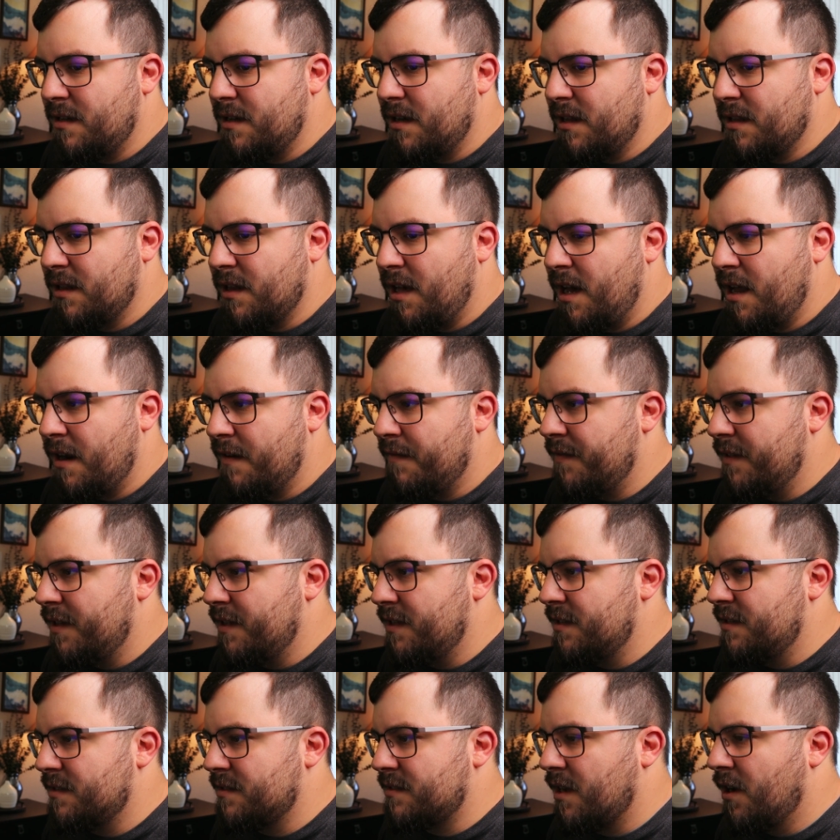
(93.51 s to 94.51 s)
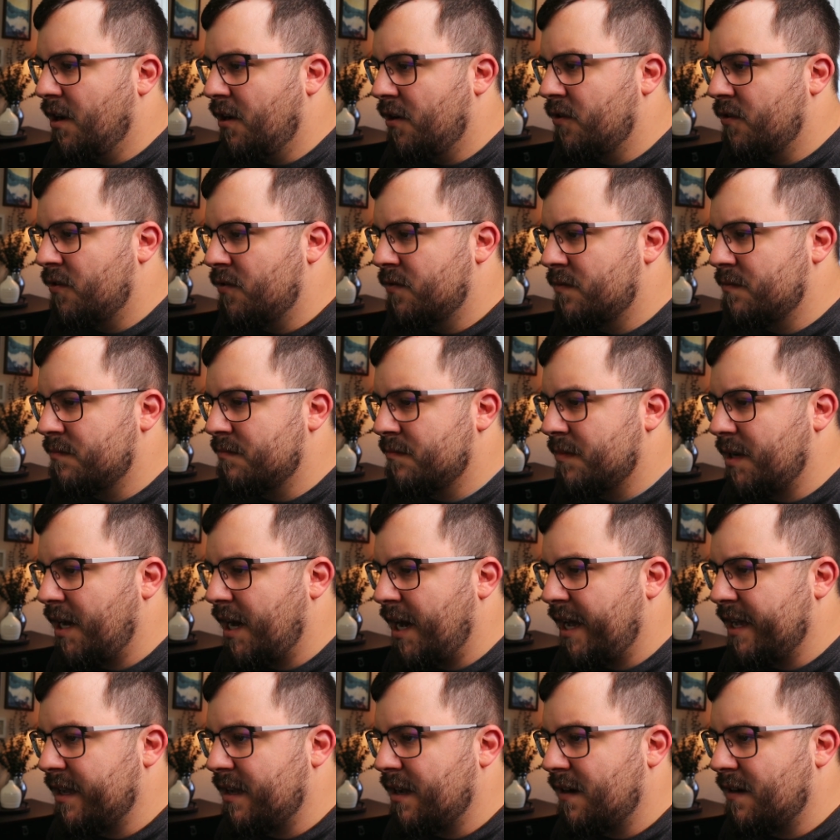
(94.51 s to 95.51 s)
A lot of these home
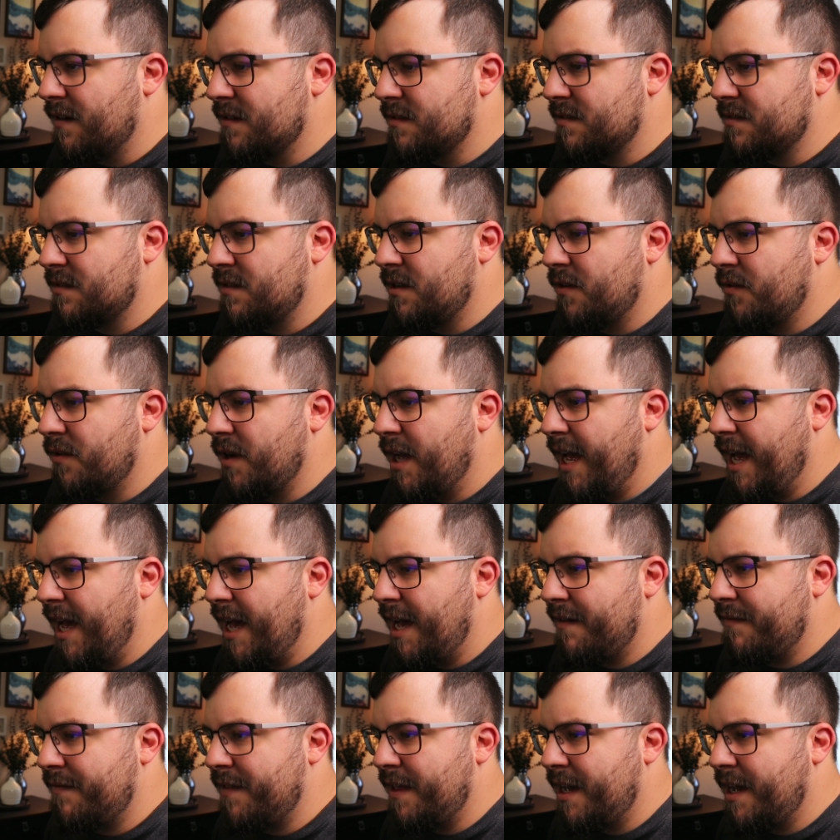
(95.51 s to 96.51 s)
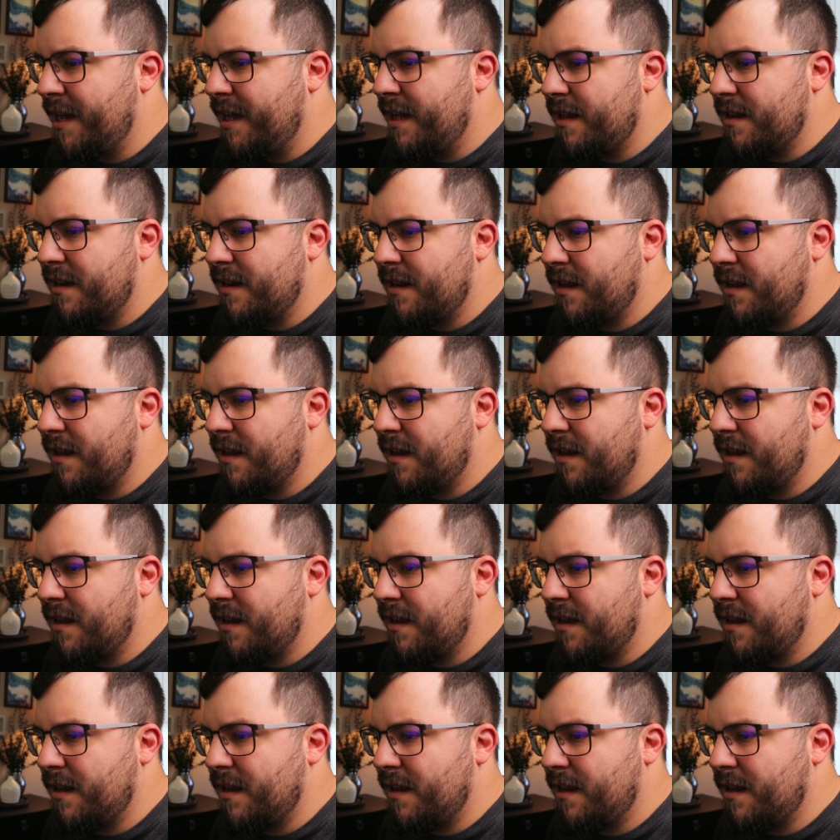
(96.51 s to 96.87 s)
icons don't have that,